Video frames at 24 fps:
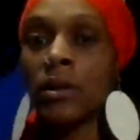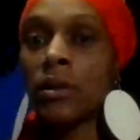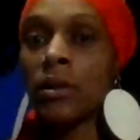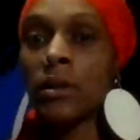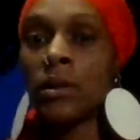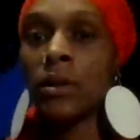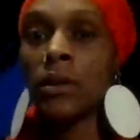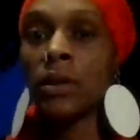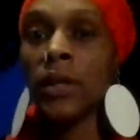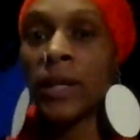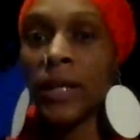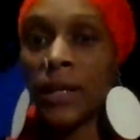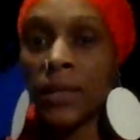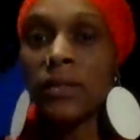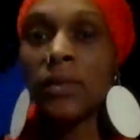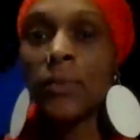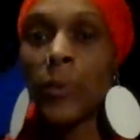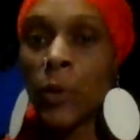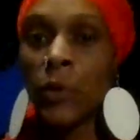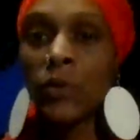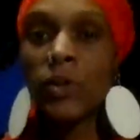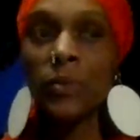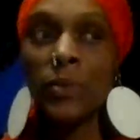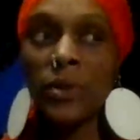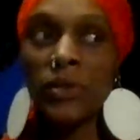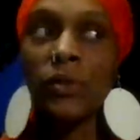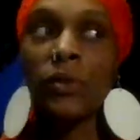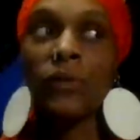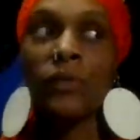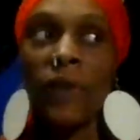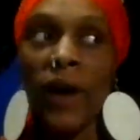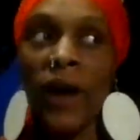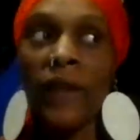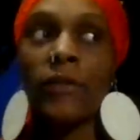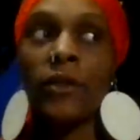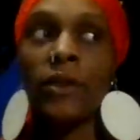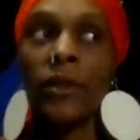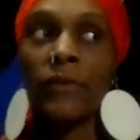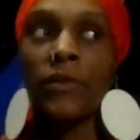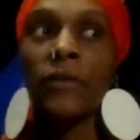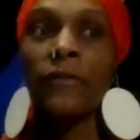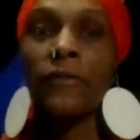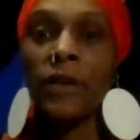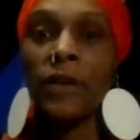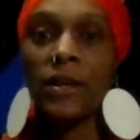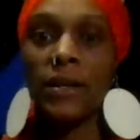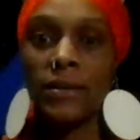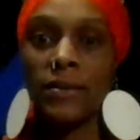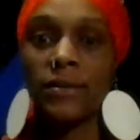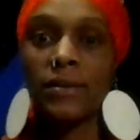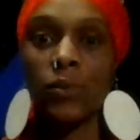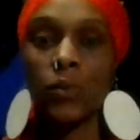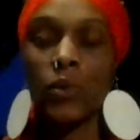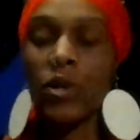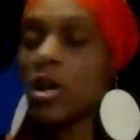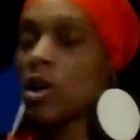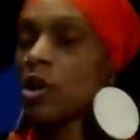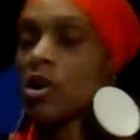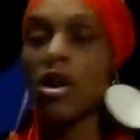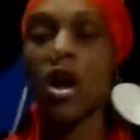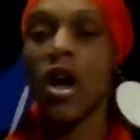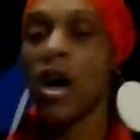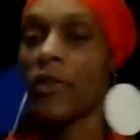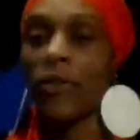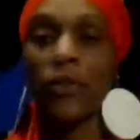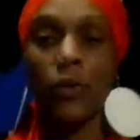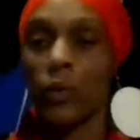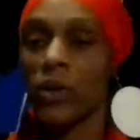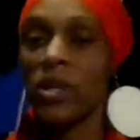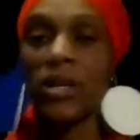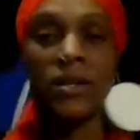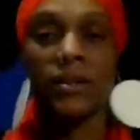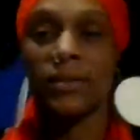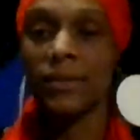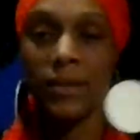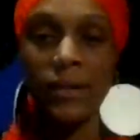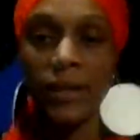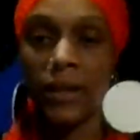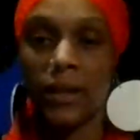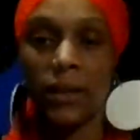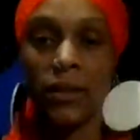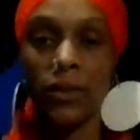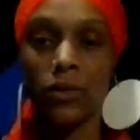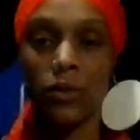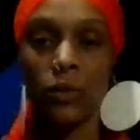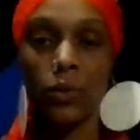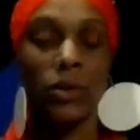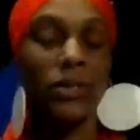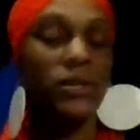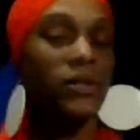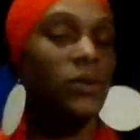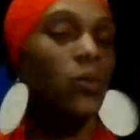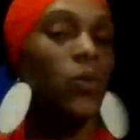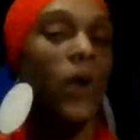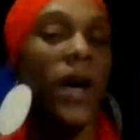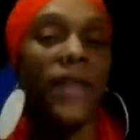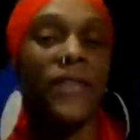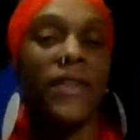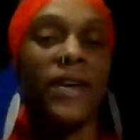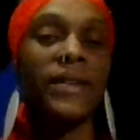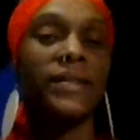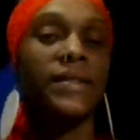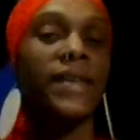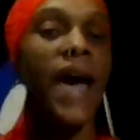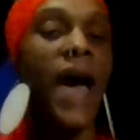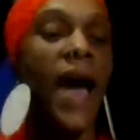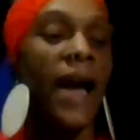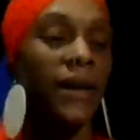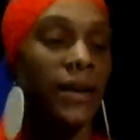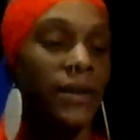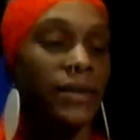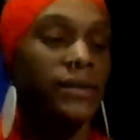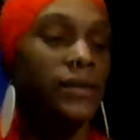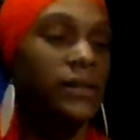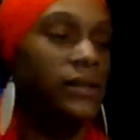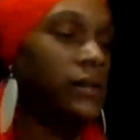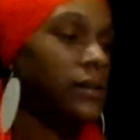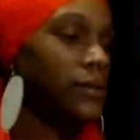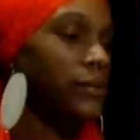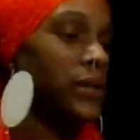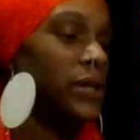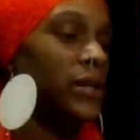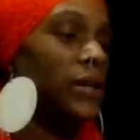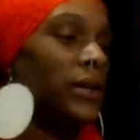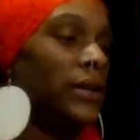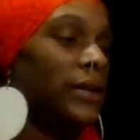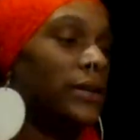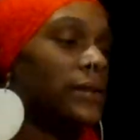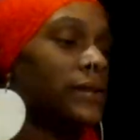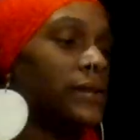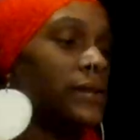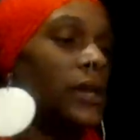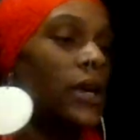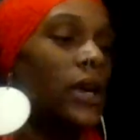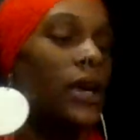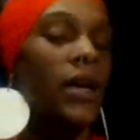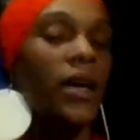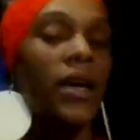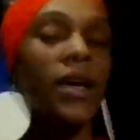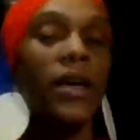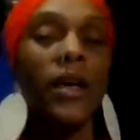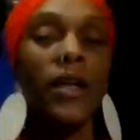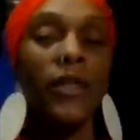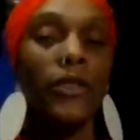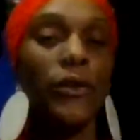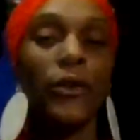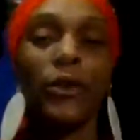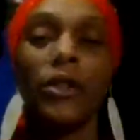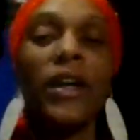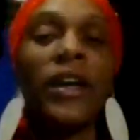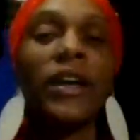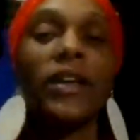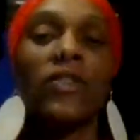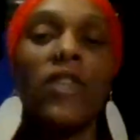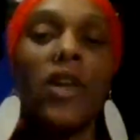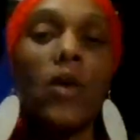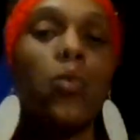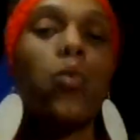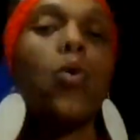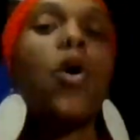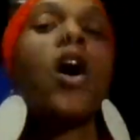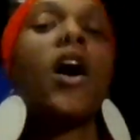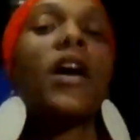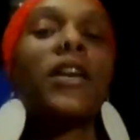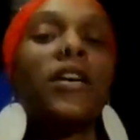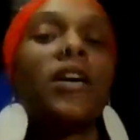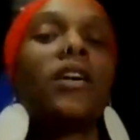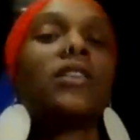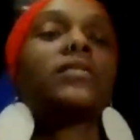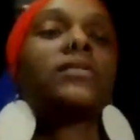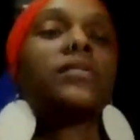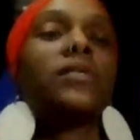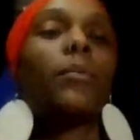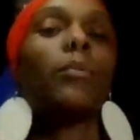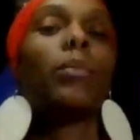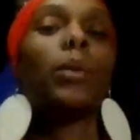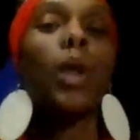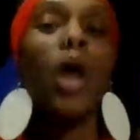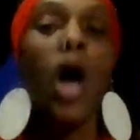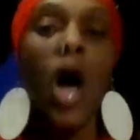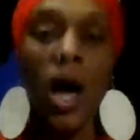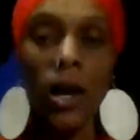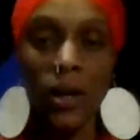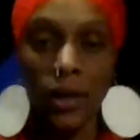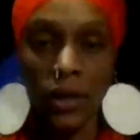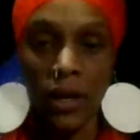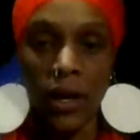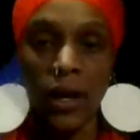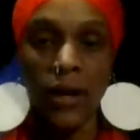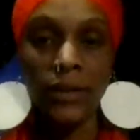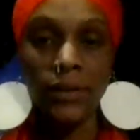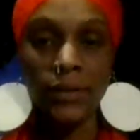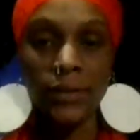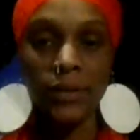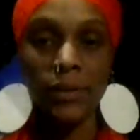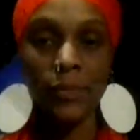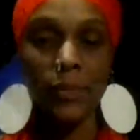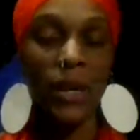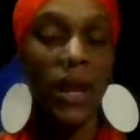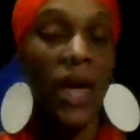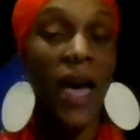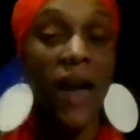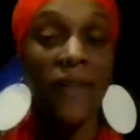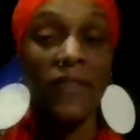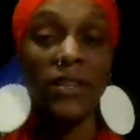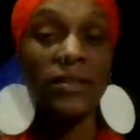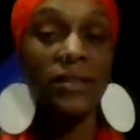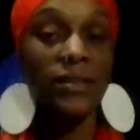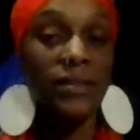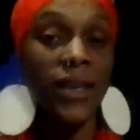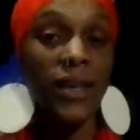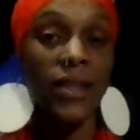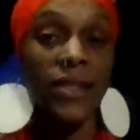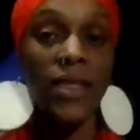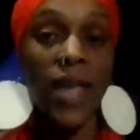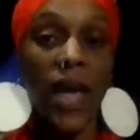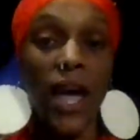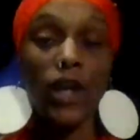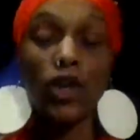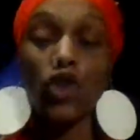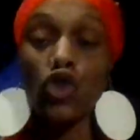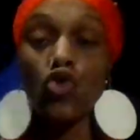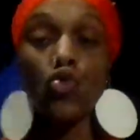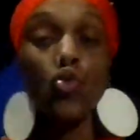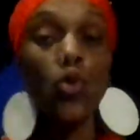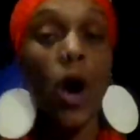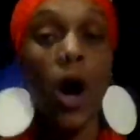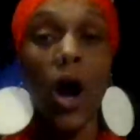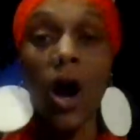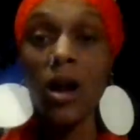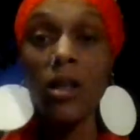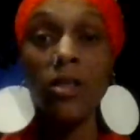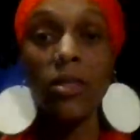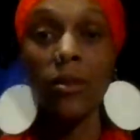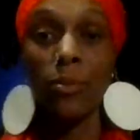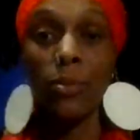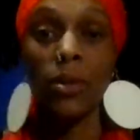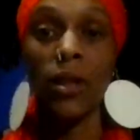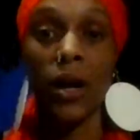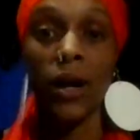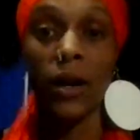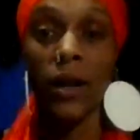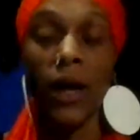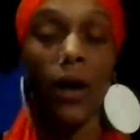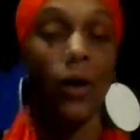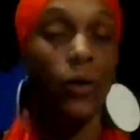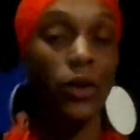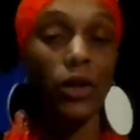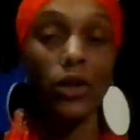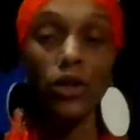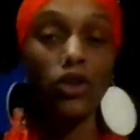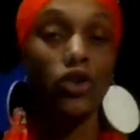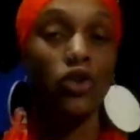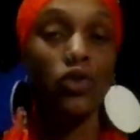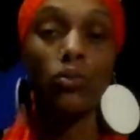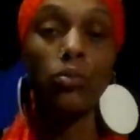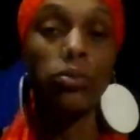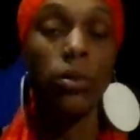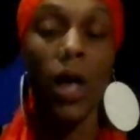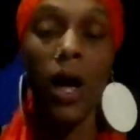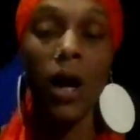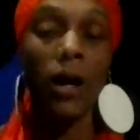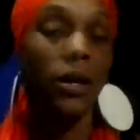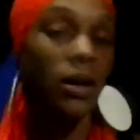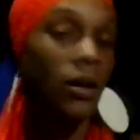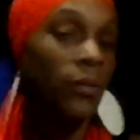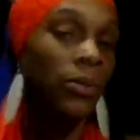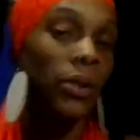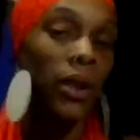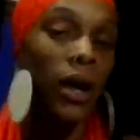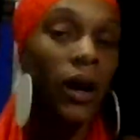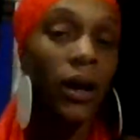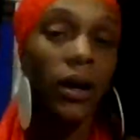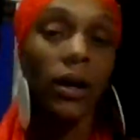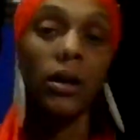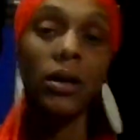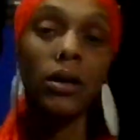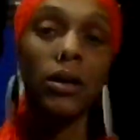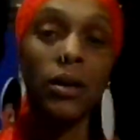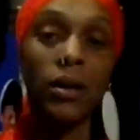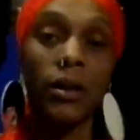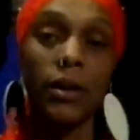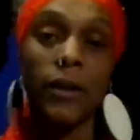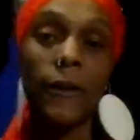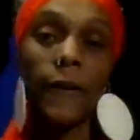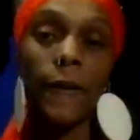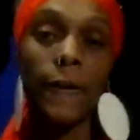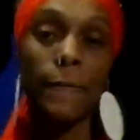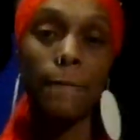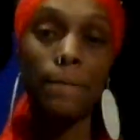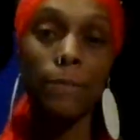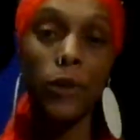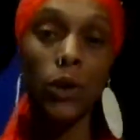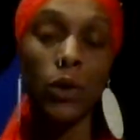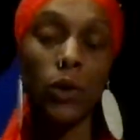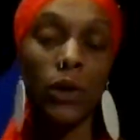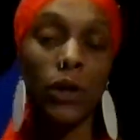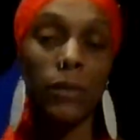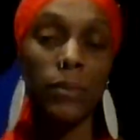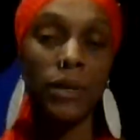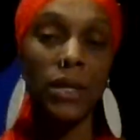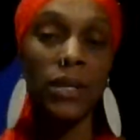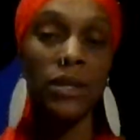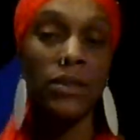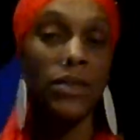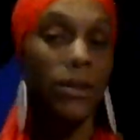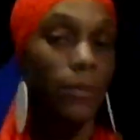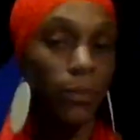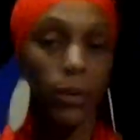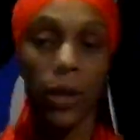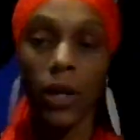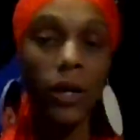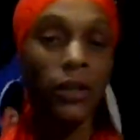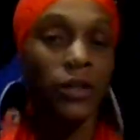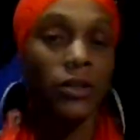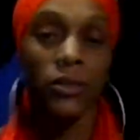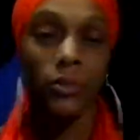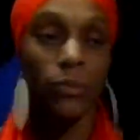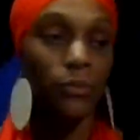like it's supposed to be survival of the fittest. We are not the weakest link. The reason why they attack us is because they're like, they want to block us. But having said that, you are the plug. How can you block a plug? You know what I mean? The plug